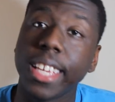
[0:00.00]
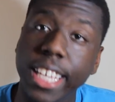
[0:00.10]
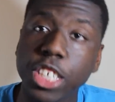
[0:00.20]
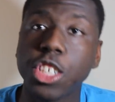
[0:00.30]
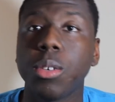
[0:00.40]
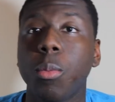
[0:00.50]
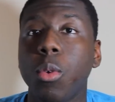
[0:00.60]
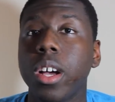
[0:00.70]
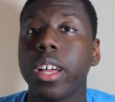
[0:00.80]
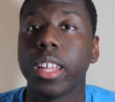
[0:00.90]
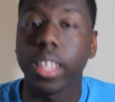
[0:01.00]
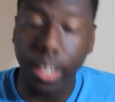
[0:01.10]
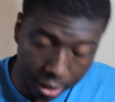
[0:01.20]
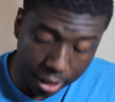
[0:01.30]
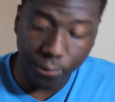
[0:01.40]
It's your boy,
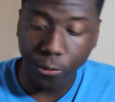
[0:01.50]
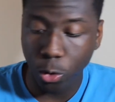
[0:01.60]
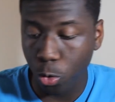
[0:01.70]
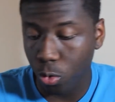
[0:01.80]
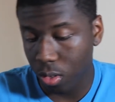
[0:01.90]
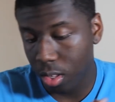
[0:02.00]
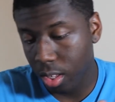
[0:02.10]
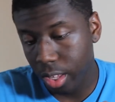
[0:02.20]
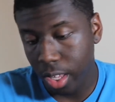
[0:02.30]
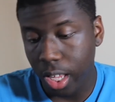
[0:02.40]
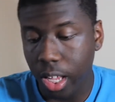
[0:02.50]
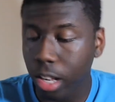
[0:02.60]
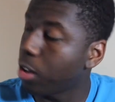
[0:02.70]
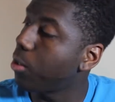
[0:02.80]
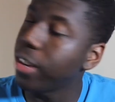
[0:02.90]
D-Fool.
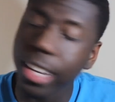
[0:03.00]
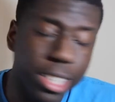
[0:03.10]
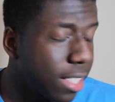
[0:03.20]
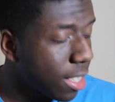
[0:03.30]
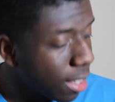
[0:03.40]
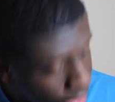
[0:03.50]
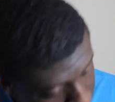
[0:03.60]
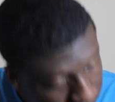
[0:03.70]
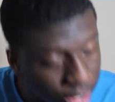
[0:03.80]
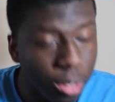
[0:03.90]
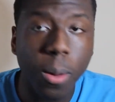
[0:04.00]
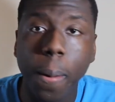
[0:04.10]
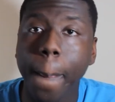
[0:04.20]
And I'm reacting to another